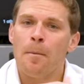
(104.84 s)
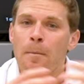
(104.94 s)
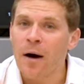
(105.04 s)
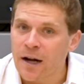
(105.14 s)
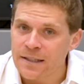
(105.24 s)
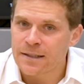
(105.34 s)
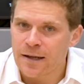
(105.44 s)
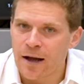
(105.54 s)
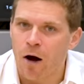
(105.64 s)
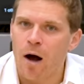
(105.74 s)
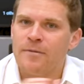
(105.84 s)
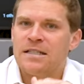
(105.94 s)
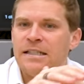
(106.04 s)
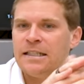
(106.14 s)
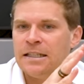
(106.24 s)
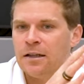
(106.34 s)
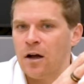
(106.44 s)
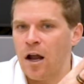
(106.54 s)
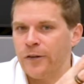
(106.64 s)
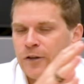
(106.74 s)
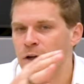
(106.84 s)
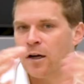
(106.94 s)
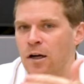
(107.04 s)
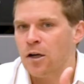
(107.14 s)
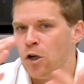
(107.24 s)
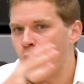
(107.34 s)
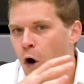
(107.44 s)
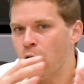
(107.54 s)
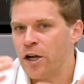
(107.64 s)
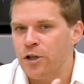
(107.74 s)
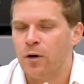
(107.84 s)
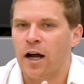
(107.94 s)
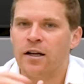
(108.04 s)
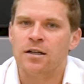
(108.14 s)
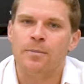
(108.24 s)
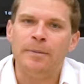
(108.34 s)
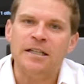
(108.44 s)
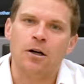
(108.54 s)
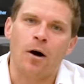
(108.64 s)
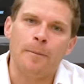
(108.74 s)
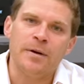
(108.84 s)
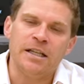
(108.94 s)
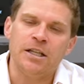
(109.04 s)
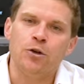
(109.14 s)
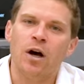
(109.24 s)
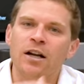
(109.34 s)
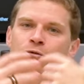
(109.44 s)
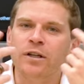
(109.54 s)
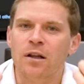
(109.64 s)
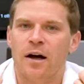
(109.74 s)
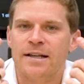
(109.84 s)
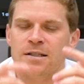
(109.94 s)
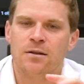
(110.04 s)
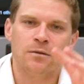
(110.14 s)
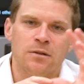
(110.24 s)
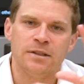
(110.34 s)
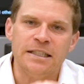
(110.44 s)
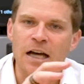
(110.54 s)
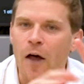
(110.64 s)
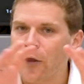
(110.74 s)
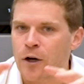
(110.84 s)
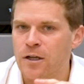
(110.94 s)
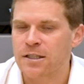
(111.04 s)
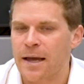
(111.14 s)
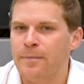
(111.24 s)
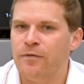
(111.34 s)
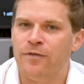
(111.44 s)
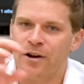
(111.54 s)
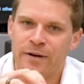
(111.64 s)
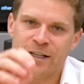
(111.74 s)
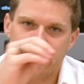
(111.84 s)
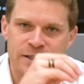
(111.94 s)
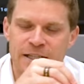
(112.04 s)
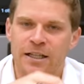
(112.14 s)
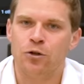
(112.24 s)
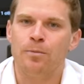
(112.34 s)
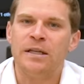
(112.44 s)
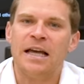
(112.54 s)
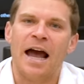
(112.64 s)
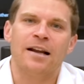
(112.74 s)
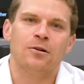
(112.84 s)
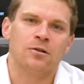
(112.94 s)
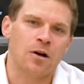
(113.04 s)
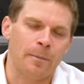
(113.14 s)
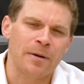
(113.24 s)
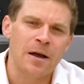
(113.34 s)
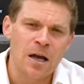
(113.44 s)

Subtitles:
But obviously, the longer you kind of be in a company, you kind of realize the others can be very interesting to be added on top.